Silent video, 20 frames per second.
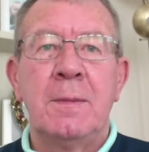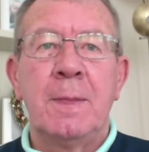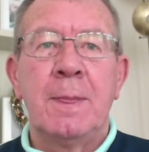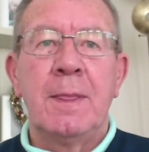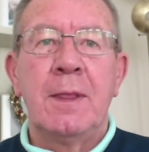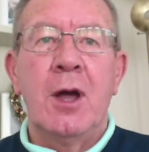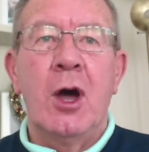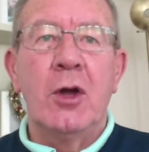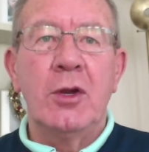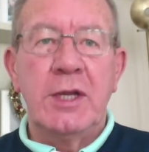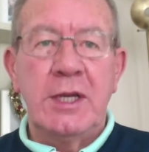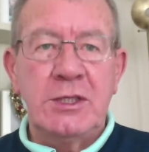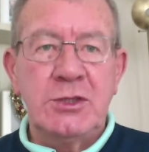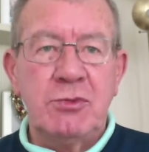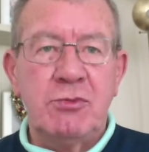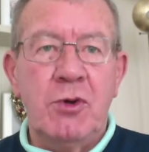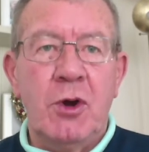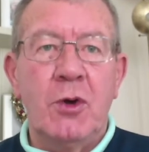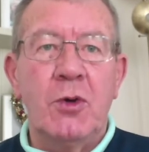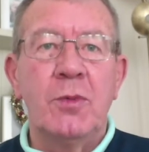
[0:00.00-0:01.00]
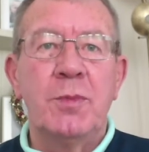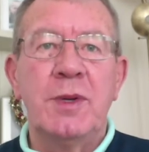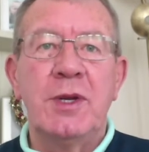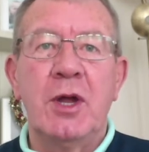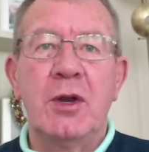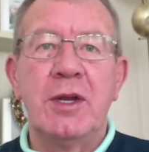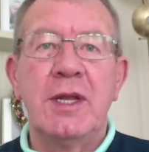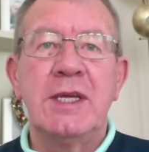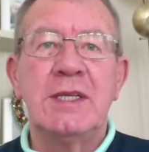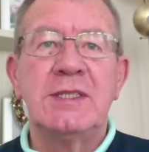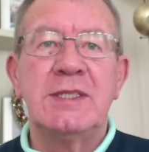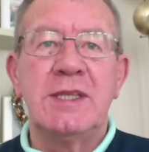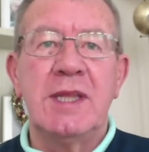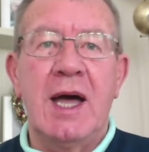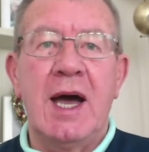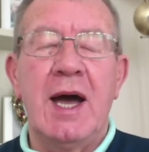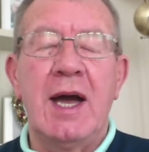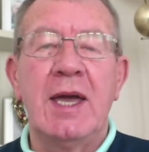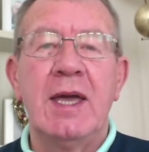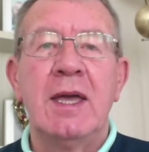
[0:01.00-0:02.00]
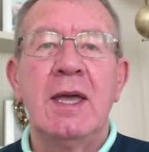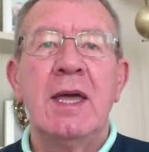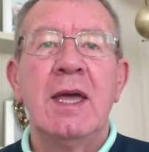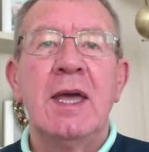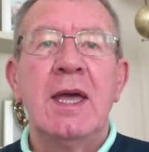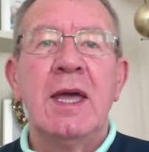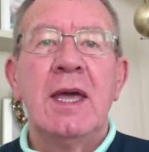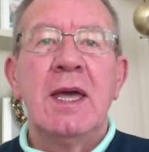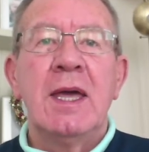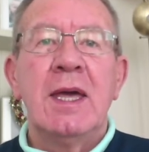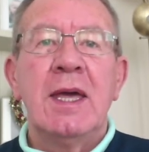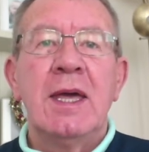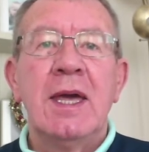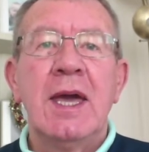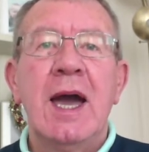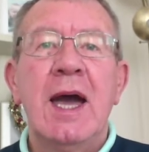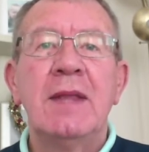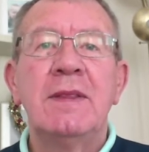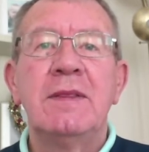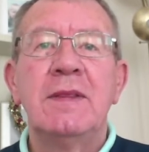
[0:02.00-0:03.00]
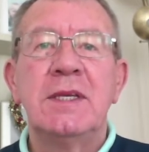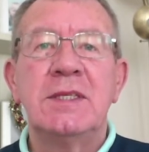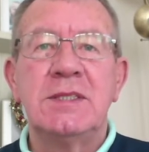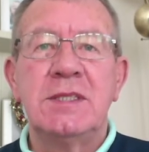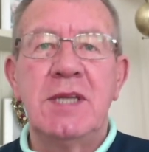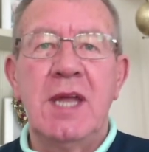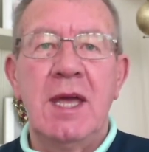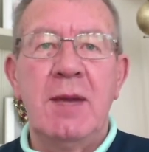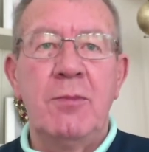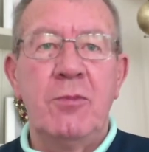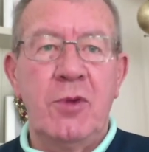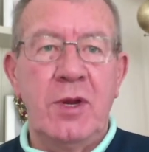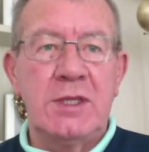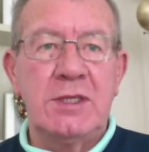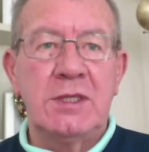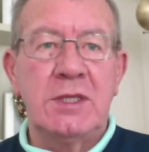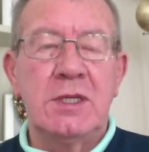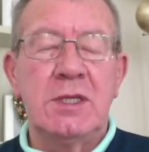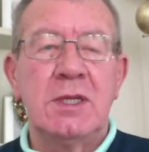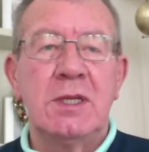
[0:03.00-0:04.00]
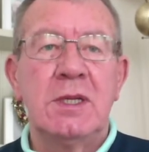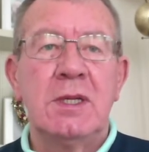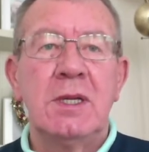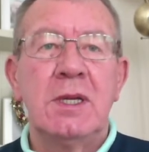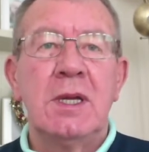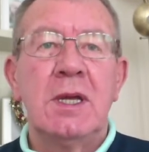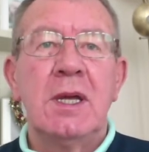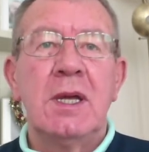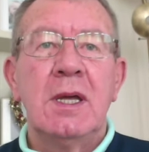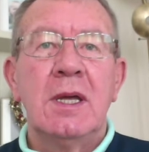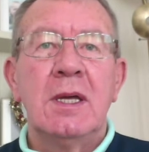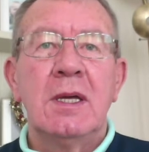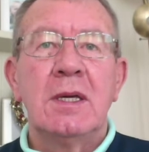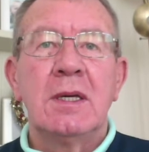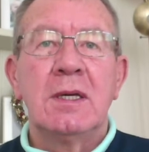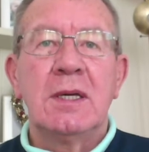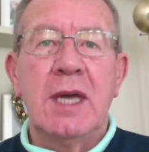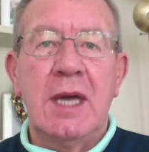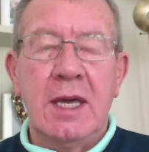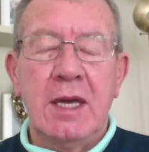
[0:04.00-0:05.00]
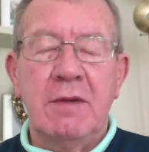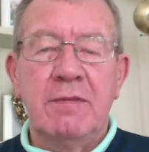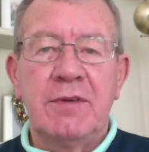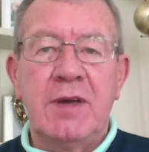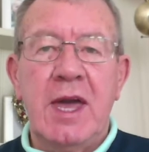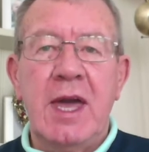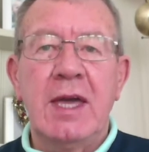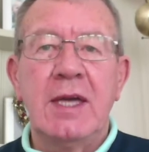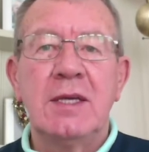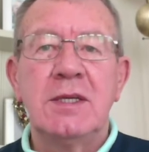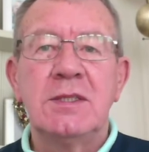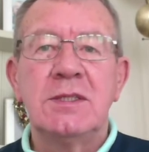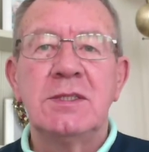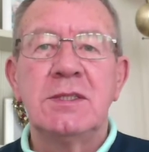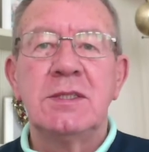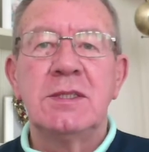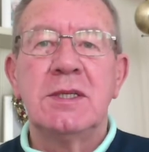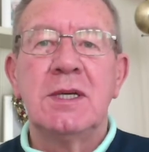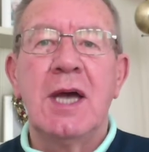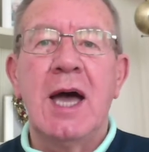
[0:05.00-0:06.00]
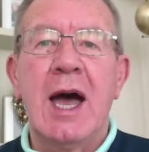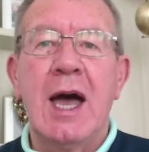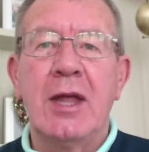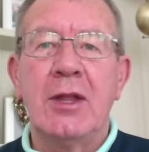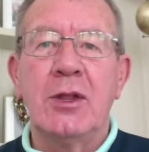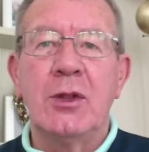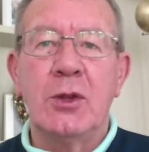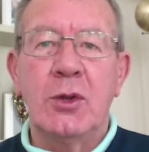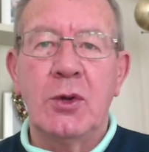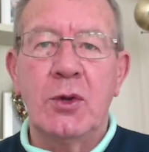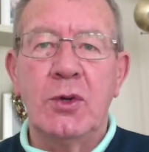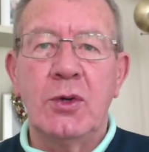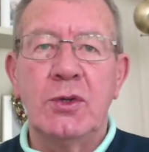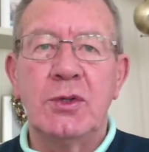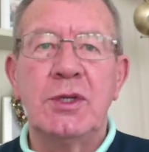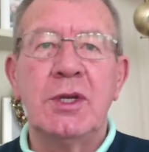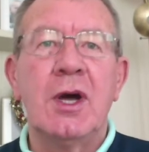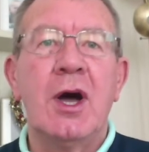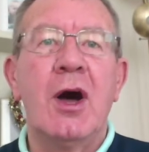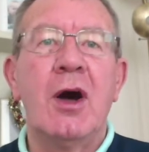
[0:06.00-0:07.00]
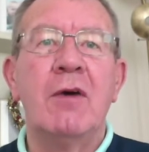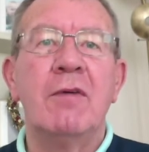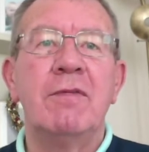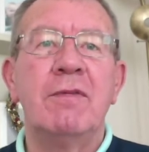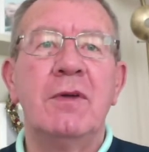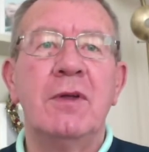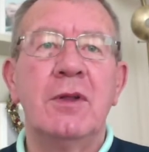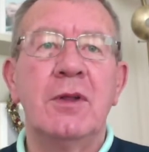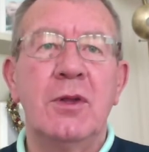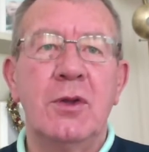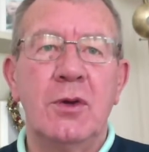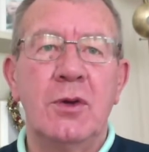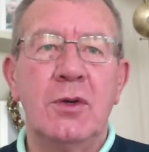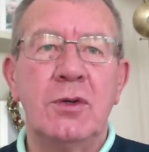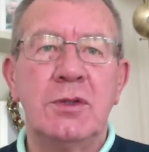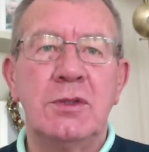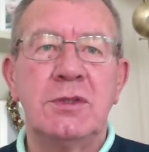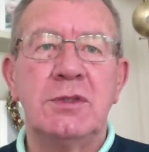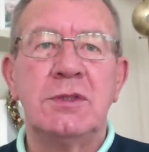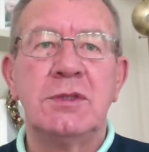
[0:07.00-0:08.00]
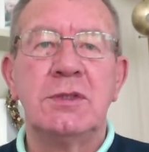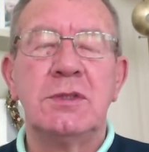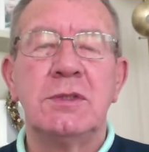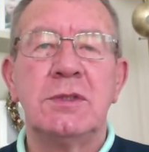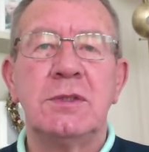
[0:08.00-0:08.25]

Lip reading: On his robe and on his thigh, he had this name written, King of Kings and Lord of Lords.